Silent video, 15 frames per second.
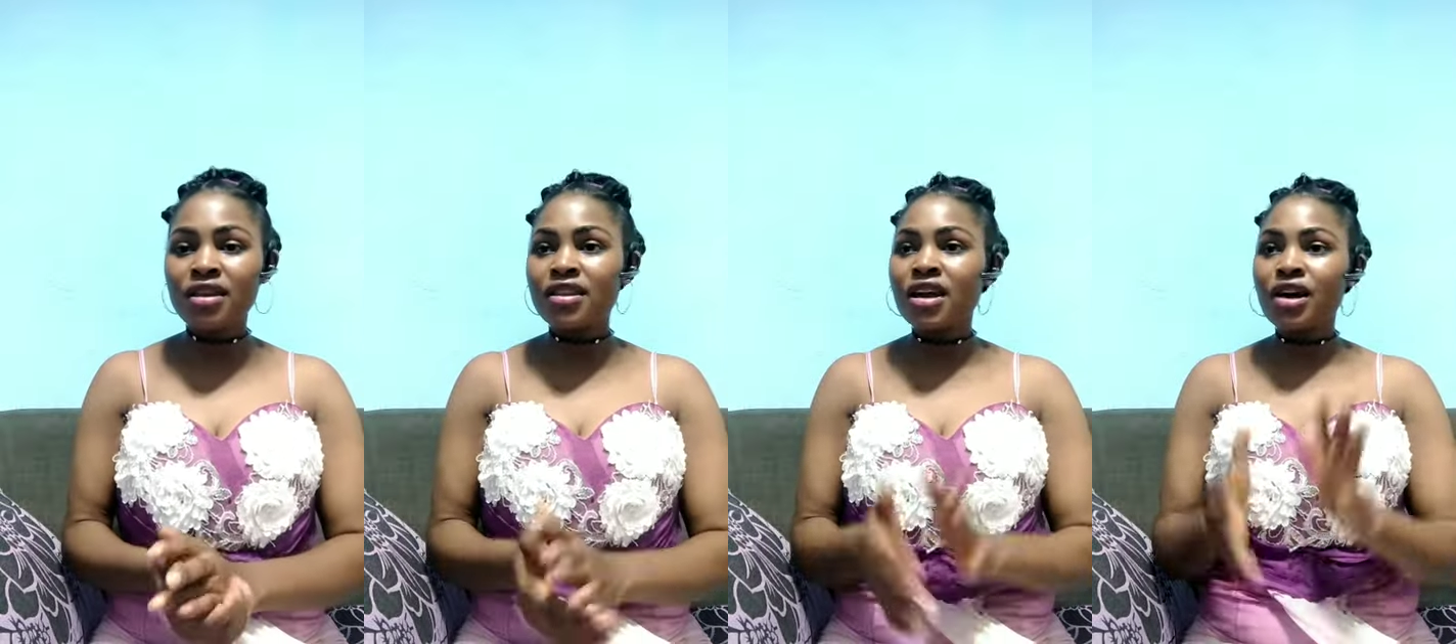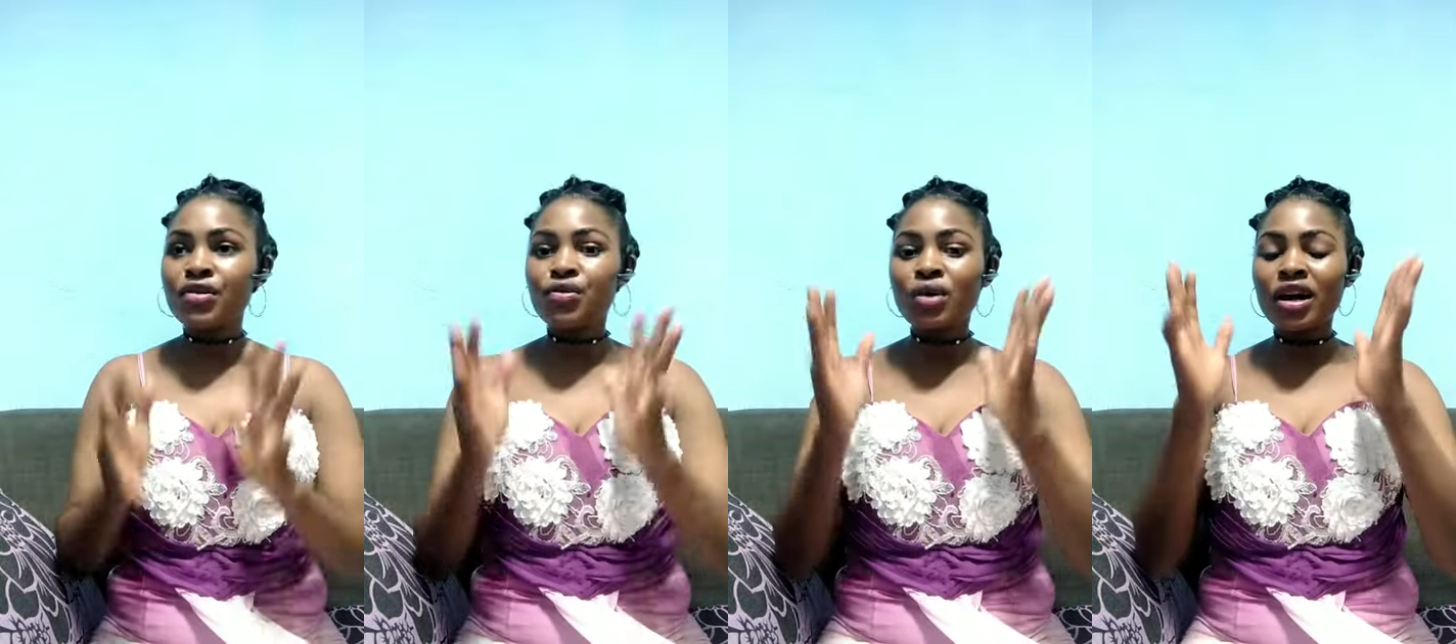
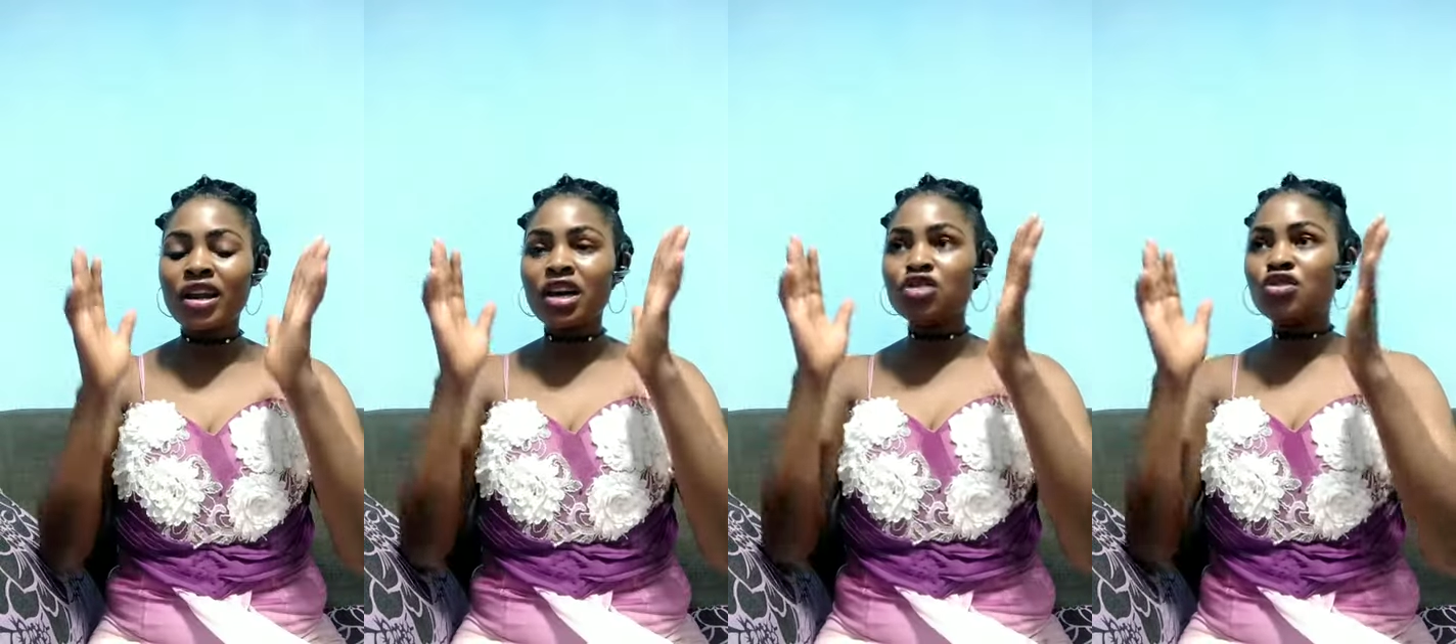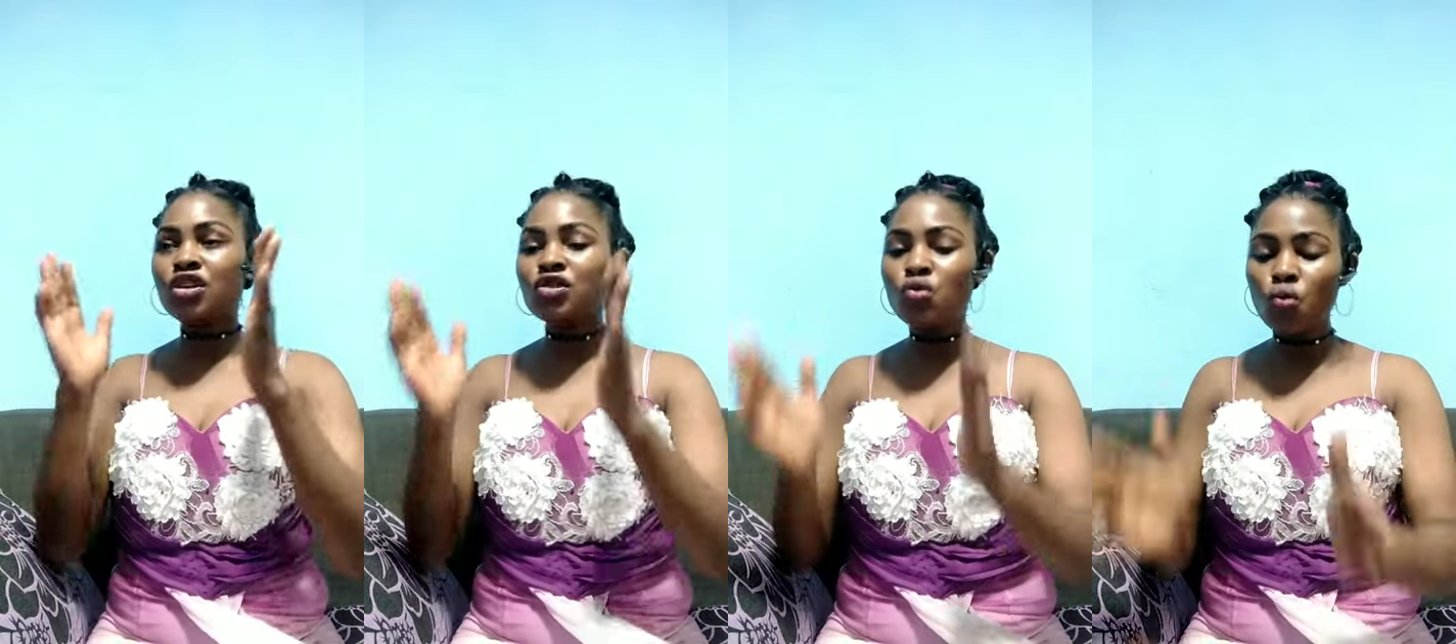that you can
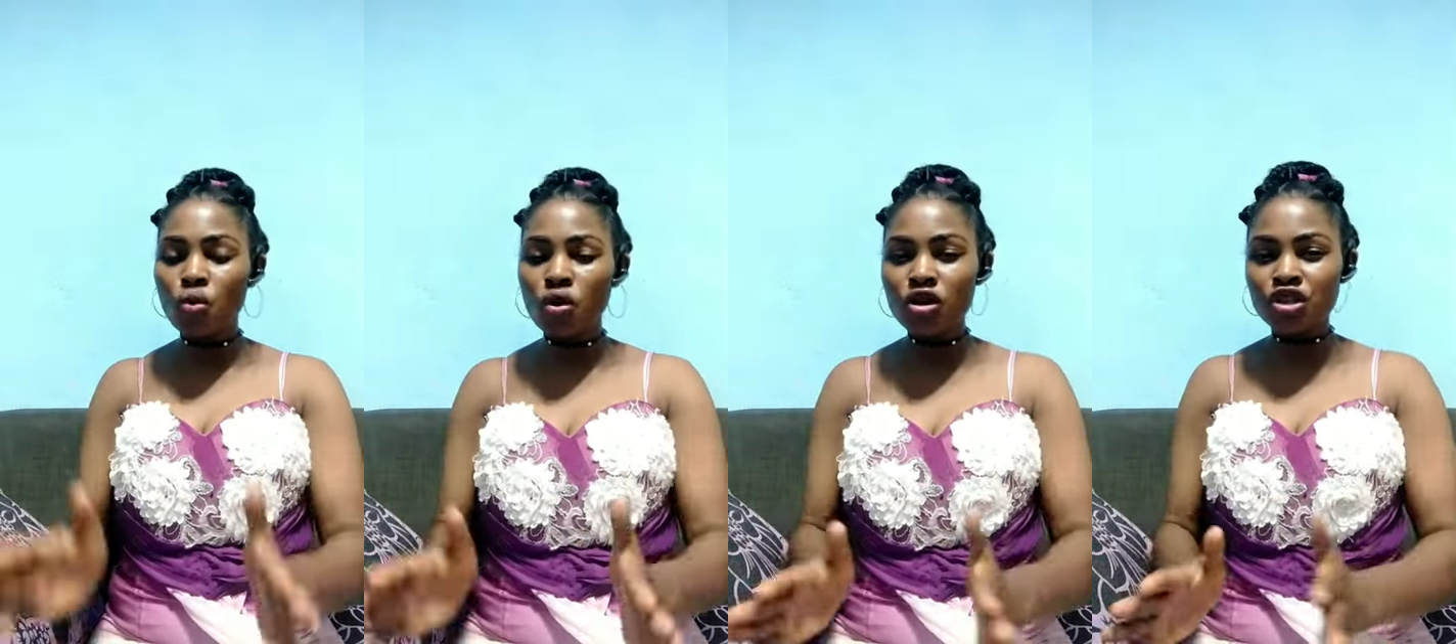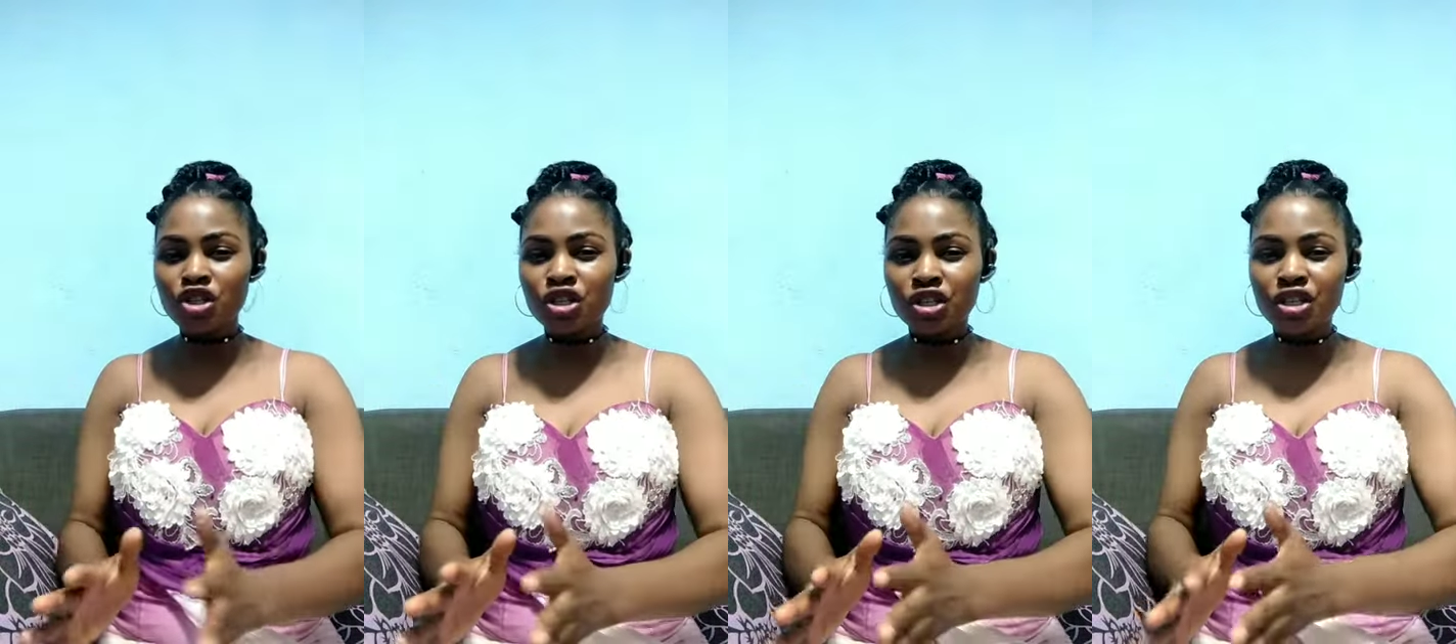actually
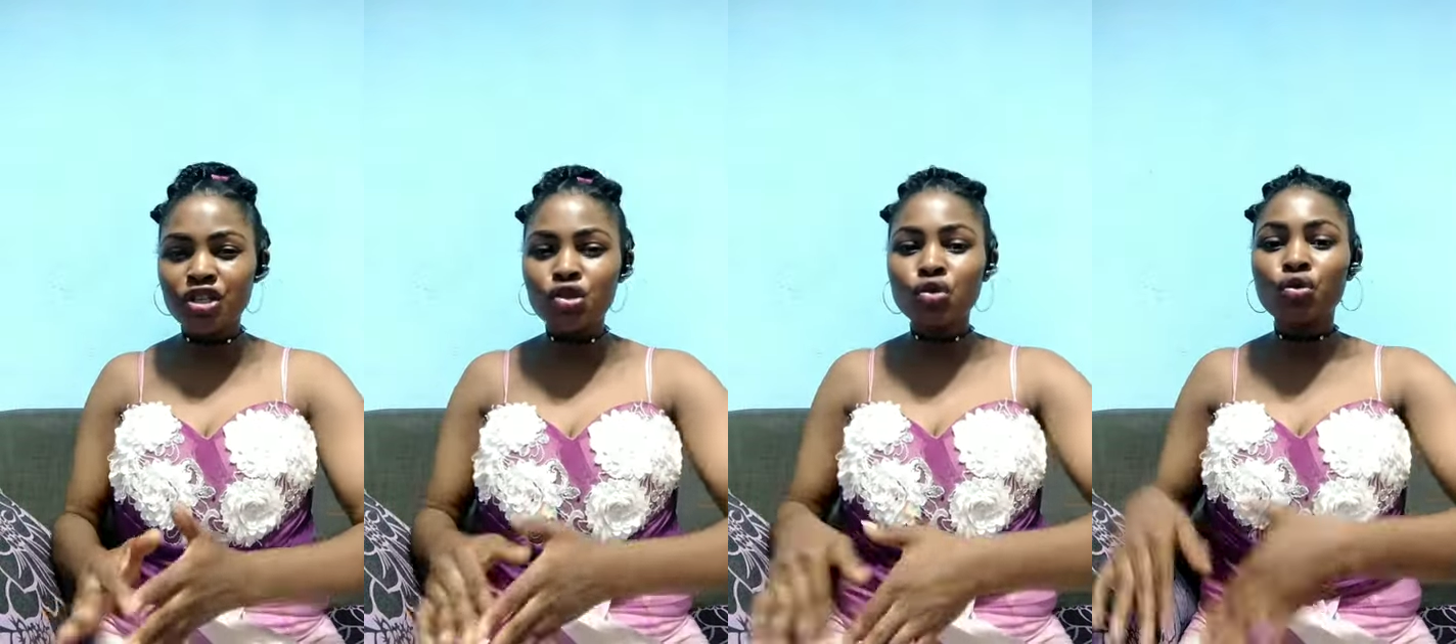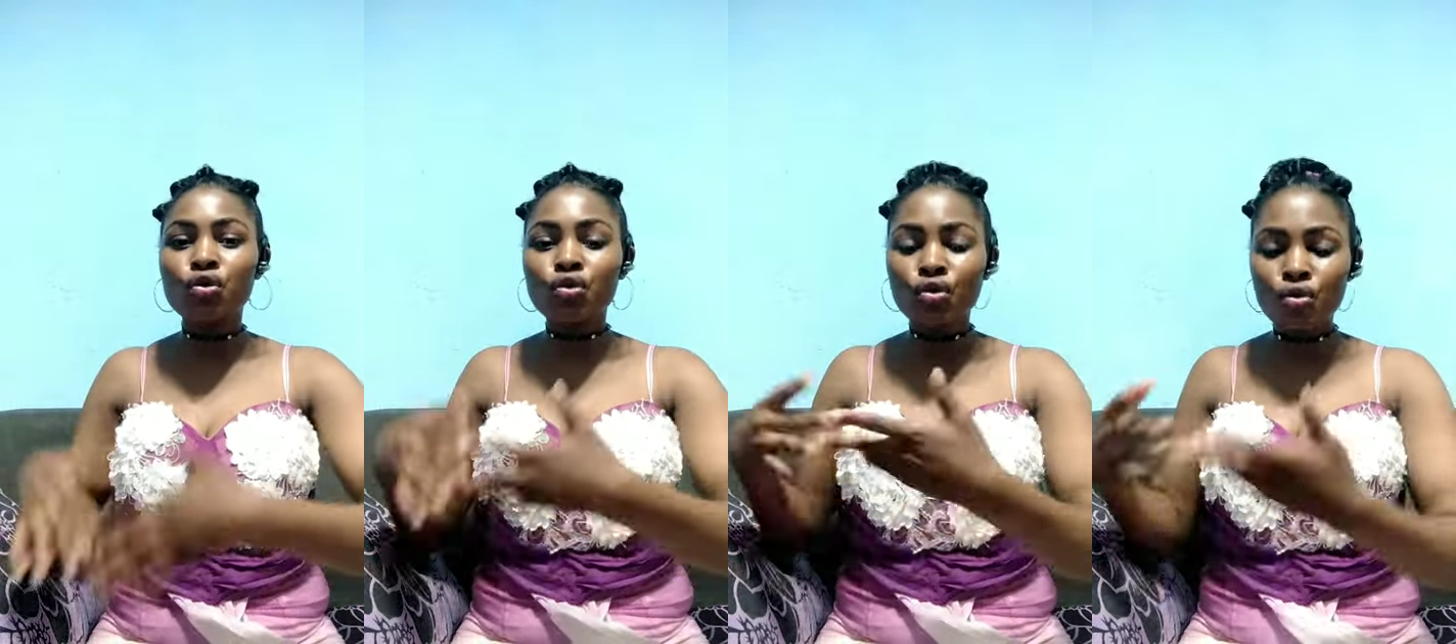watch it
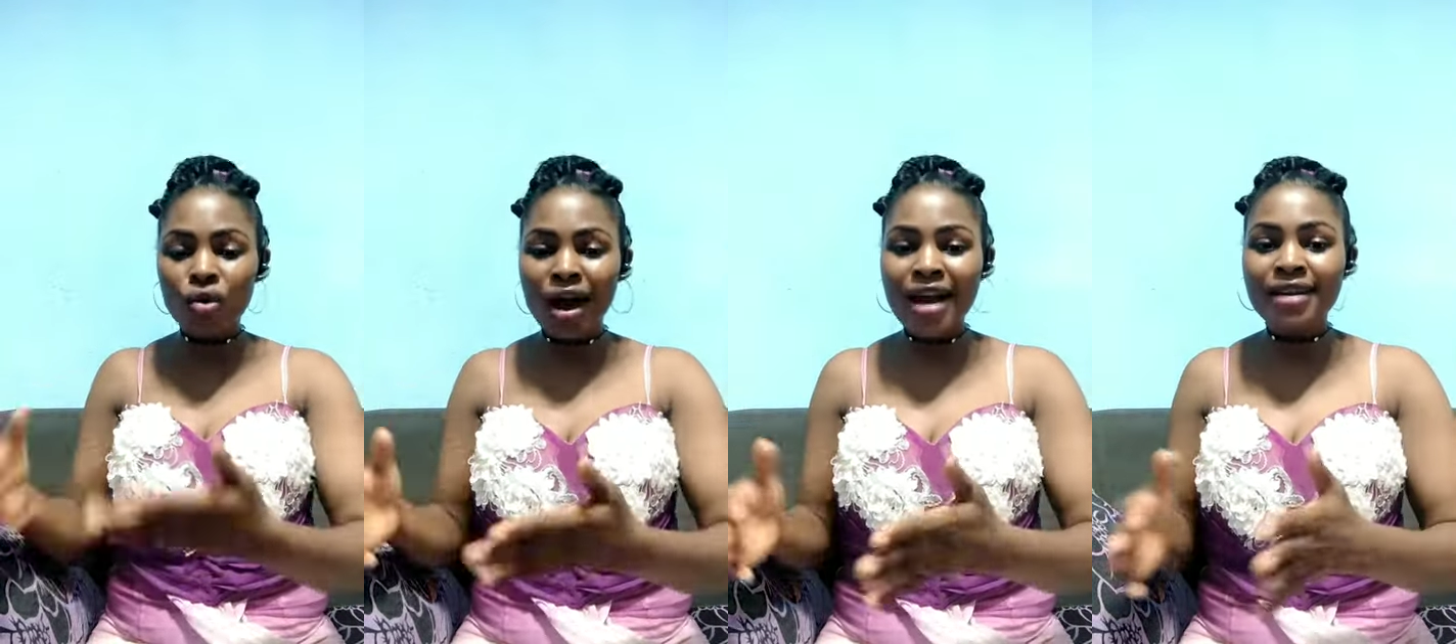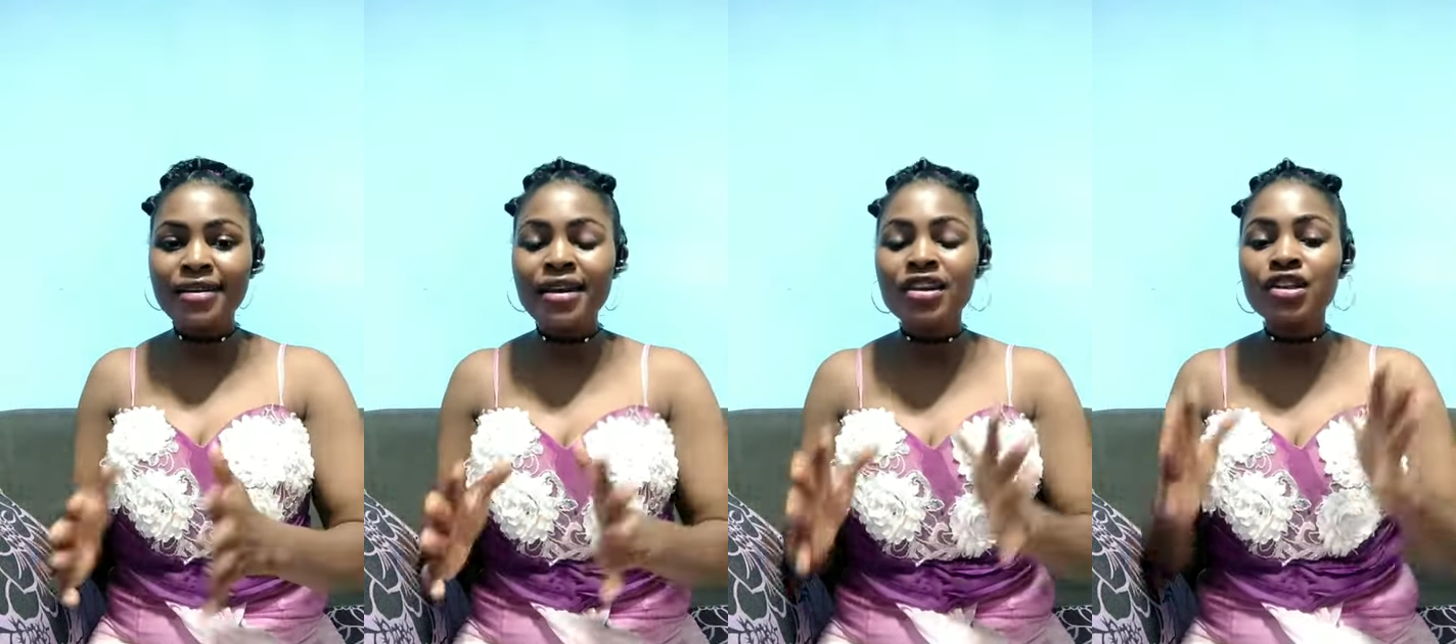grow
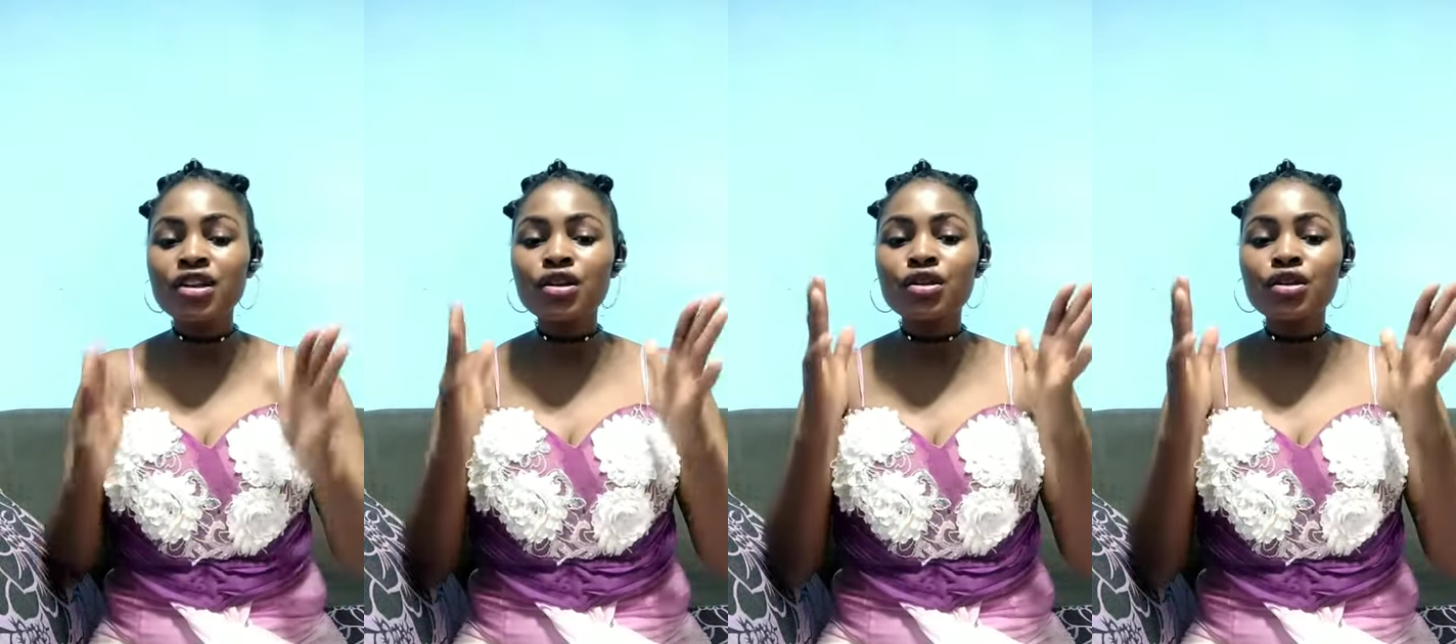and then